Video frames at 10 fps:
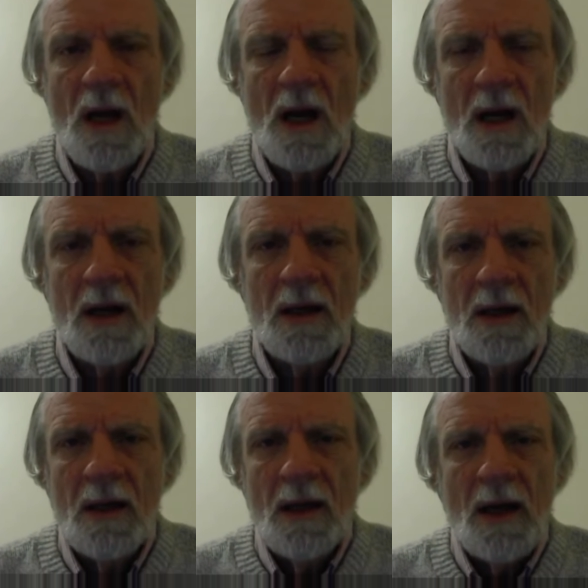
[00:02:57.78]
Uh,
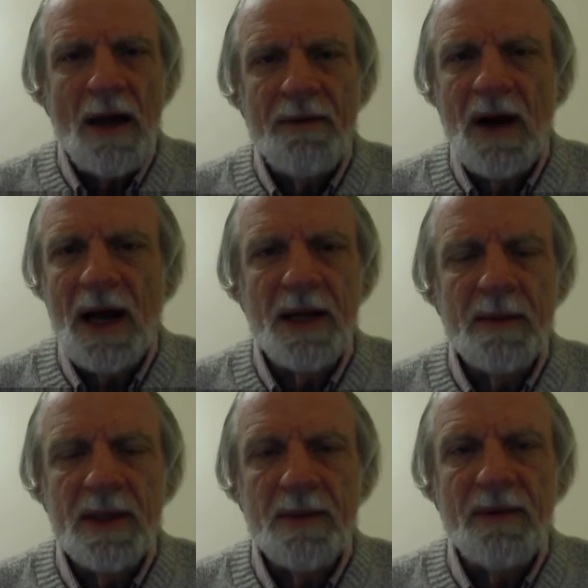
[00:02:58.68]
I find
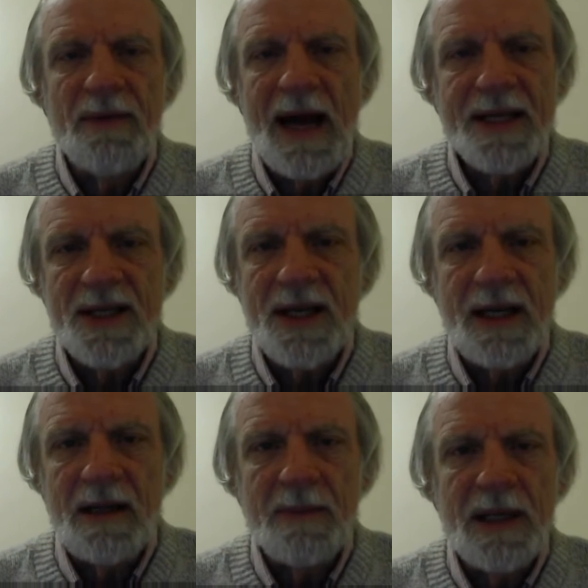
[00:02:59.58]
them to be
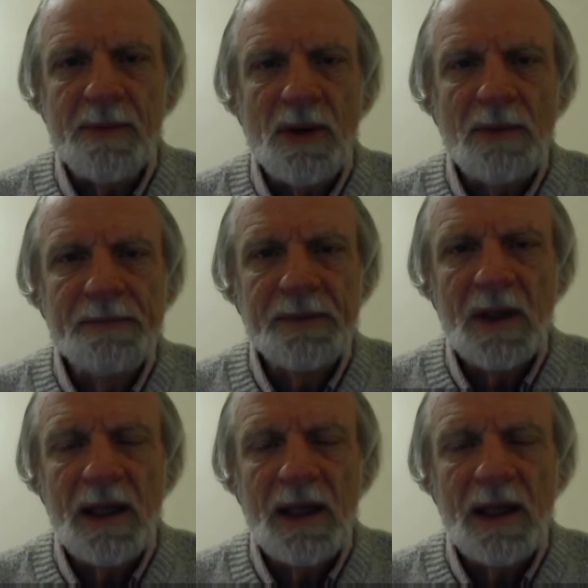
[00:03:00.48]
fascinating people,